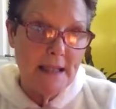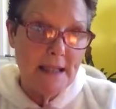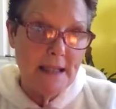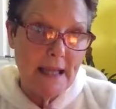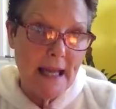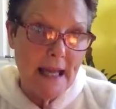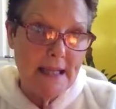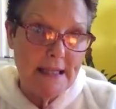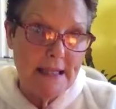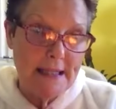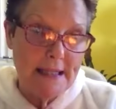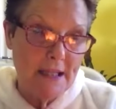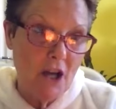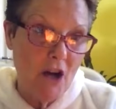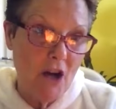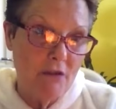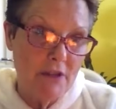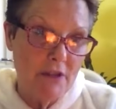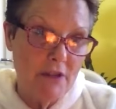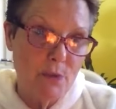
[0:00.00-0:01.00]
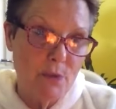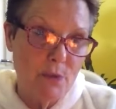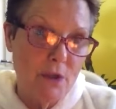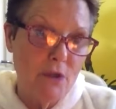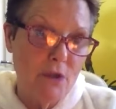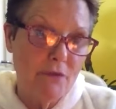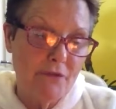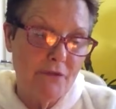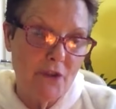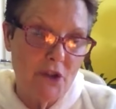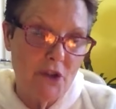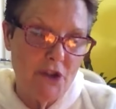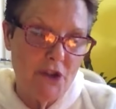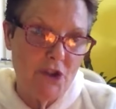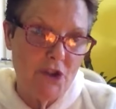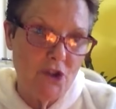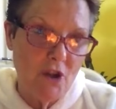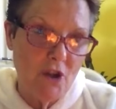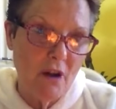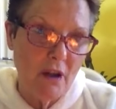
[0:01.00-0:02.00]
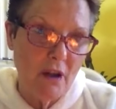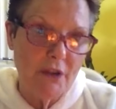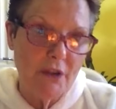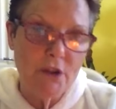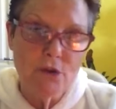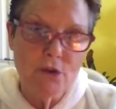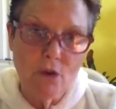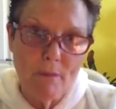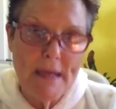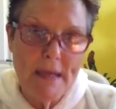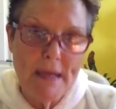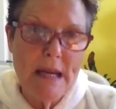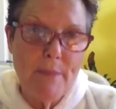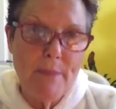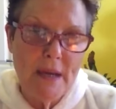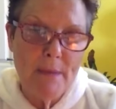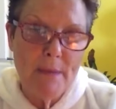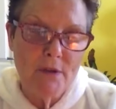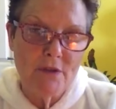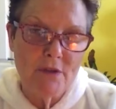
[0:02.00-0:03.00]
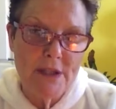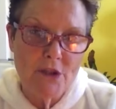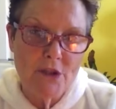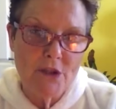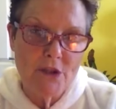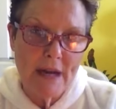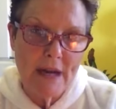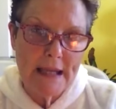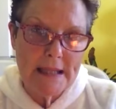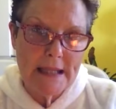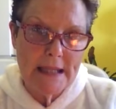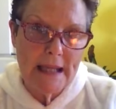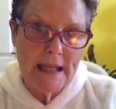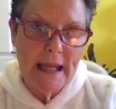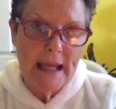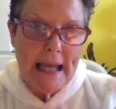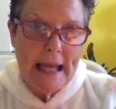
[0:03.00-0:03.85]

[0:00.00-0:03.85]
get discouraged when you first start that not many people are interacting.